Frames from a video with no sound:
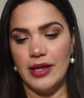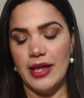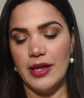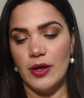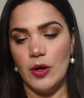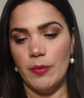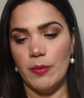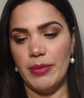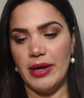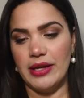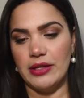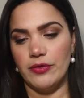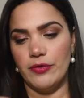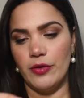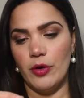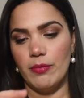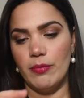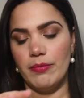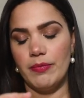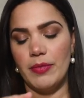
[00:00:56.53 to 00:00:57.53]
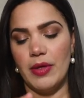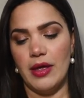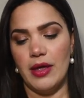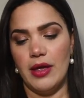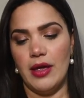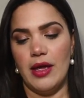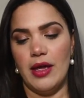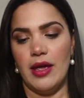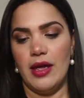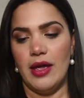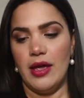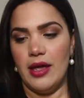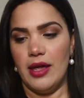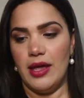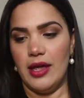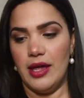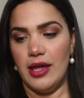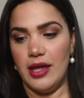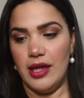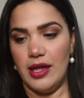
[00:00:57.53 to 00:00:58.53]
compact from
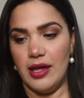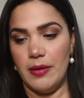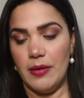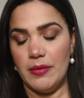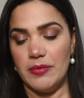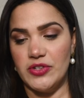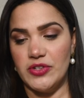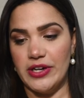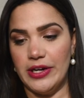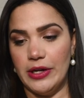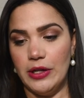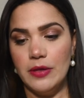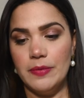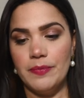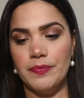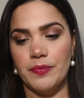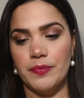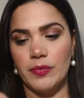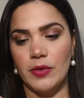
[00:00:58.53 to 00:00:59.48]
a Chanel.